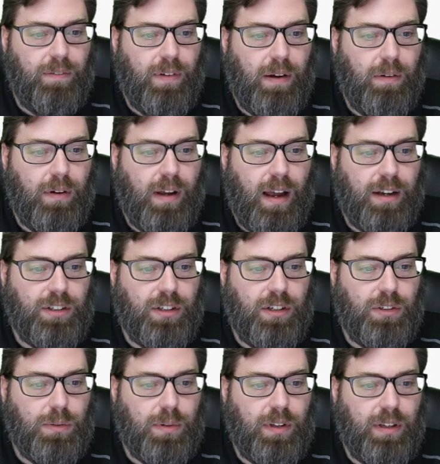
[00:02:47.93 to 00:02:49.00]
I
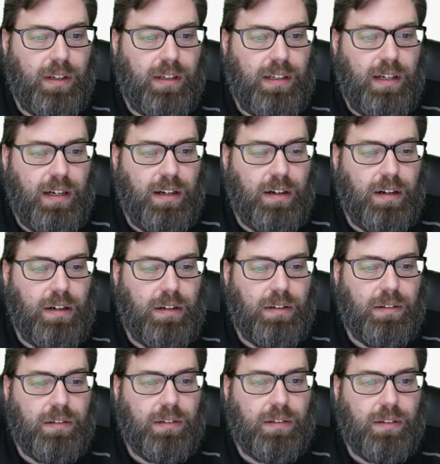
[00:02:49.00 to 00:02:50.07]
actually drill in here
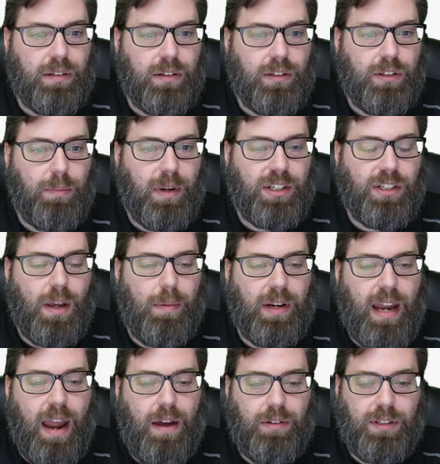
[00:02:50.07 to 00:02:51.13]
to my sub
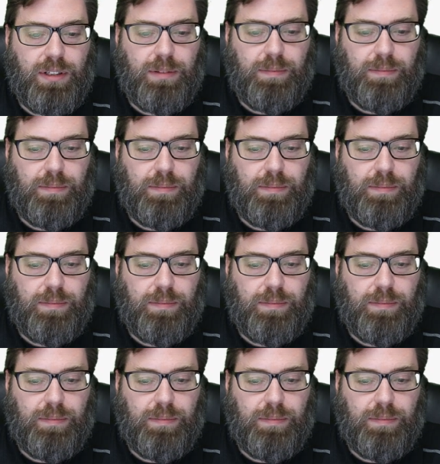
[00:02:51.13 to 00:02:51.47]
account,